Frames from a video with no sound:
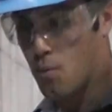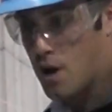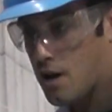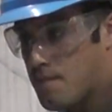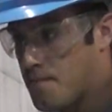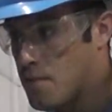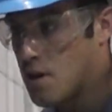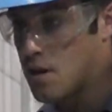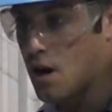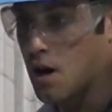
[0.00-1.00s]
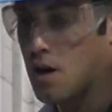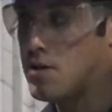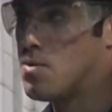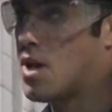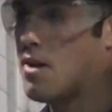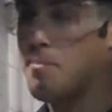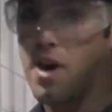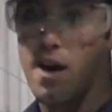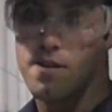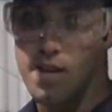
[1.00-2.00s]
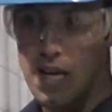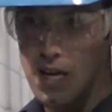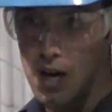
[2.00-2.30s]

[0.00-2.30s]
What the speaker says: way. You allow the panel to heat